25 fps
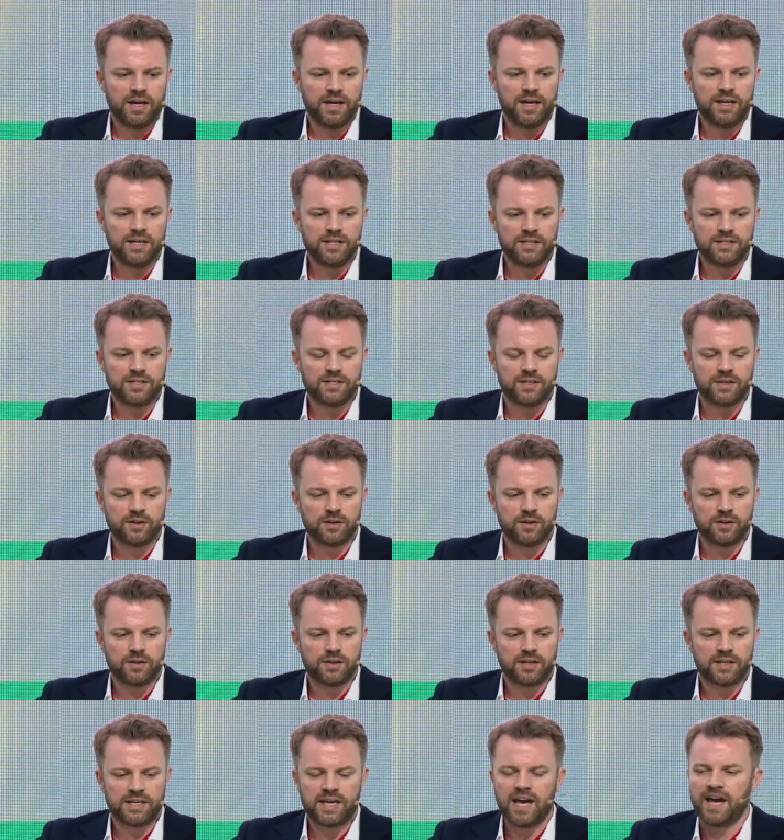is
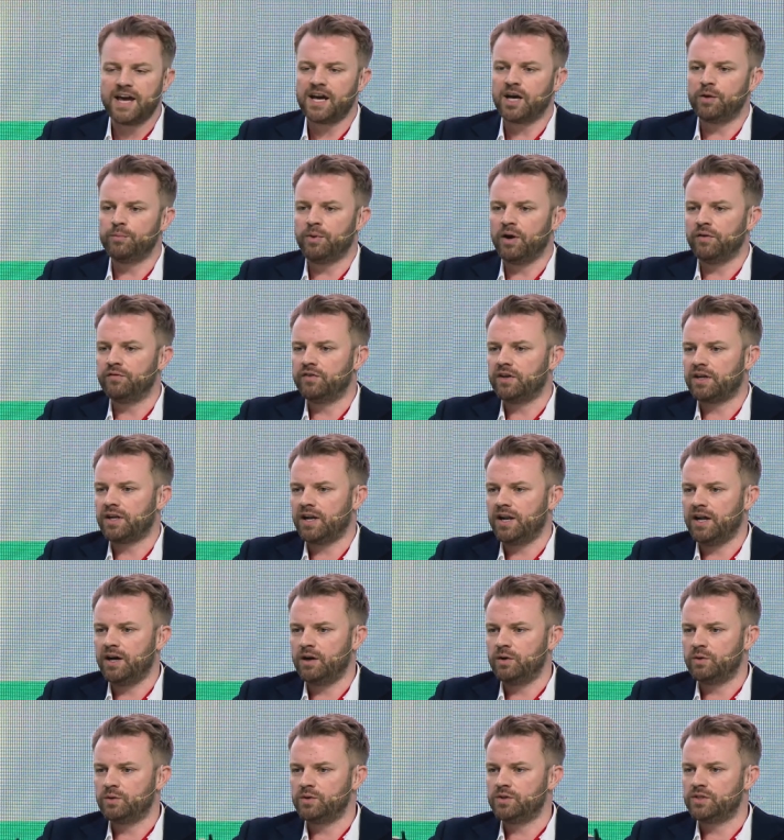getting above the
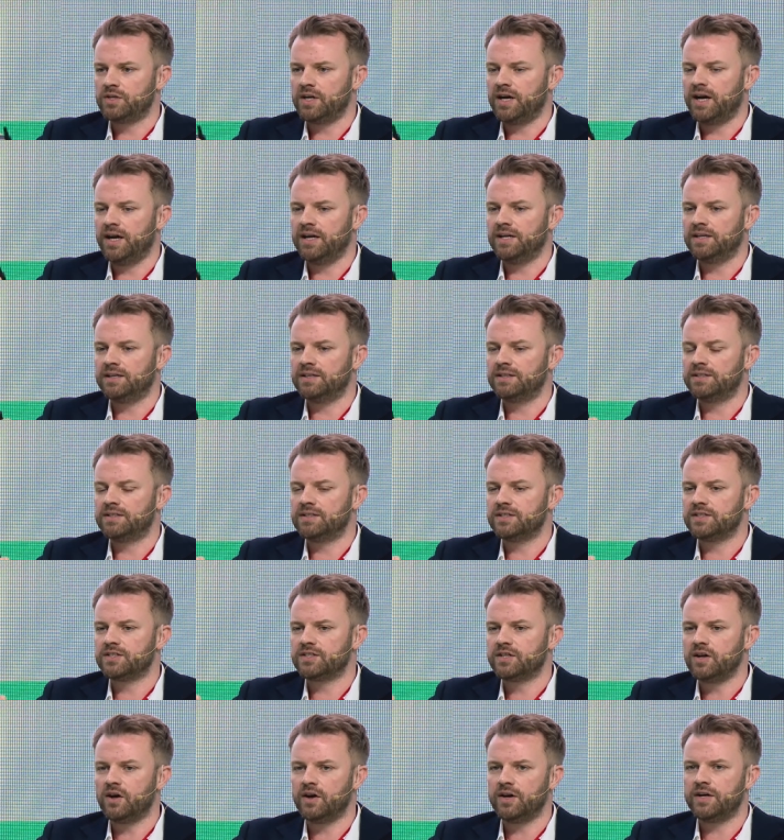clouds and
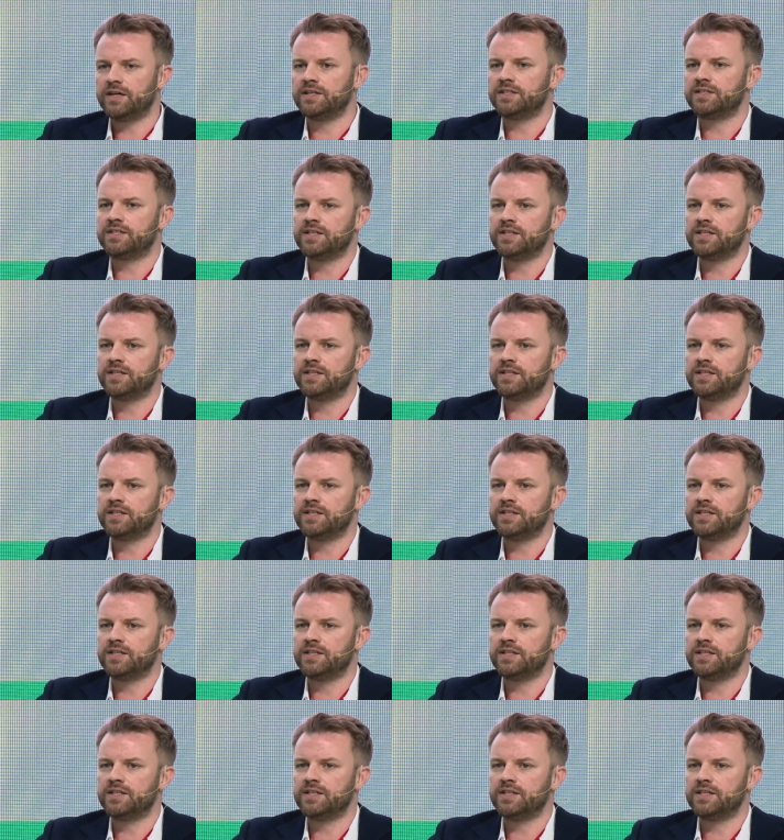starting